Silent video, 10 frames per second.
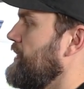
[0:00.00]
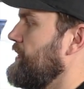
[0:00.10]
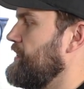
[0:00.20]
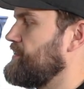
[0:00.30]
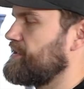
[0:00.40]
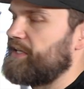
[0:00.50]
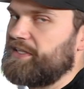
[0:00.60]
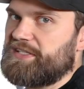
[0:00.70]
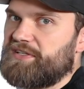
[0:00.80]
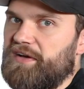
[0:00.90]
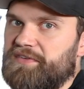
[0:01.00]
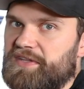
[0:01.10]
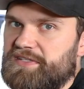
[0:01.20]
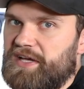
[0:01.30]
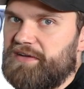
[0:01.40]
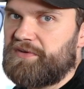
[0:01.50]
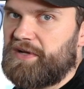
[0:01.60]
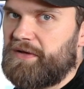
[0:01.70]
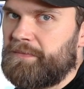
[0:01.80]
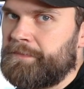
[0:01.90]
and then just set this off to the side for
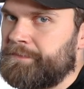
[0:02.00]
now.